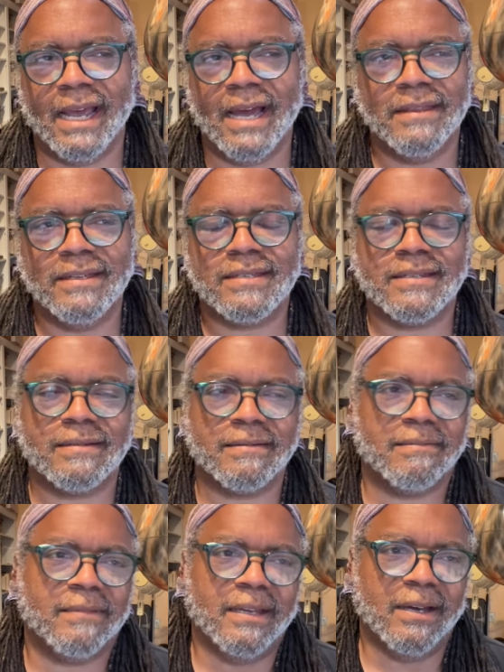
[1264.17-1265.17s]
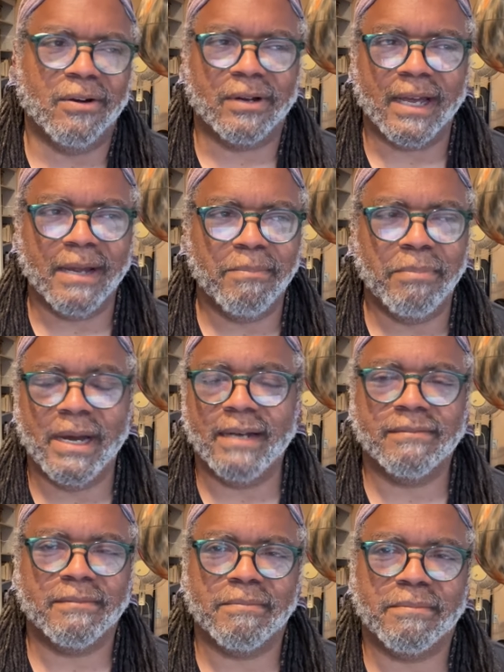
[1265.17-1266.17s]
yeah, this okay,
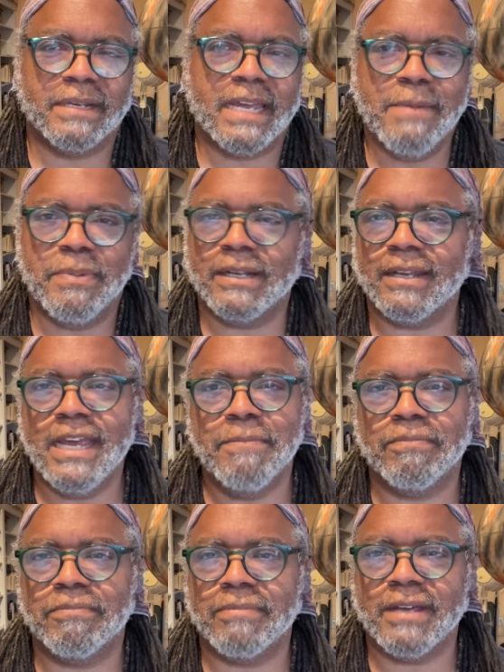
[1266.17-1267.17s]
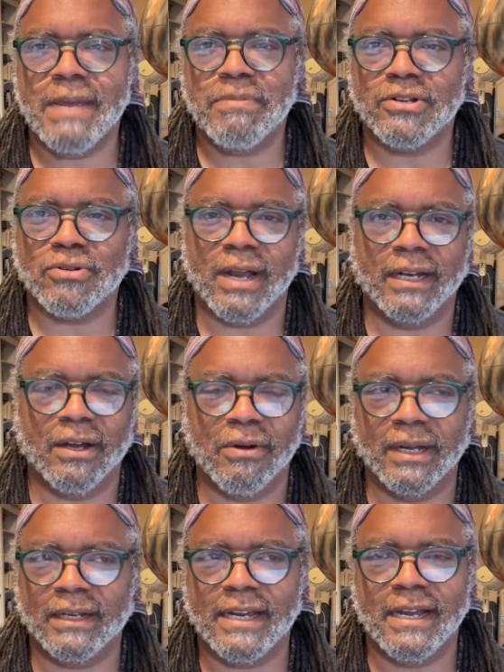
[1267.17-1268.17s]
but keep it, keep keep the train
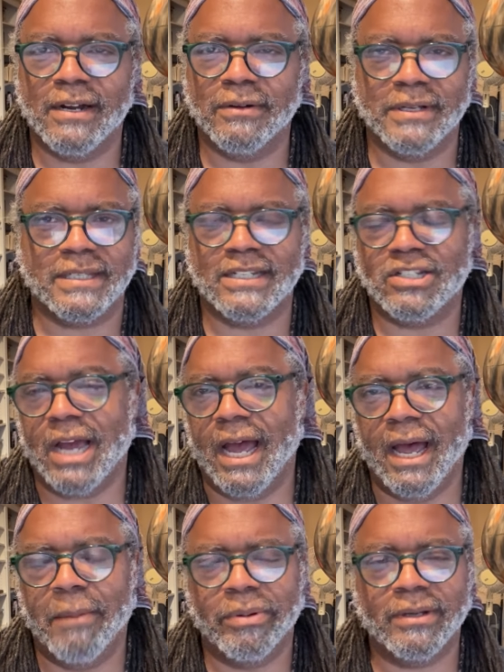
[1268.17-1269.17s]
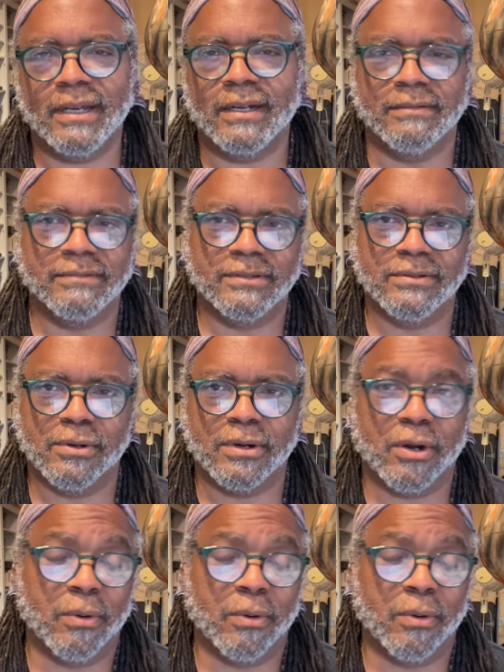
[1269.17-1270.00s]
going. You know, it's a job, you know, or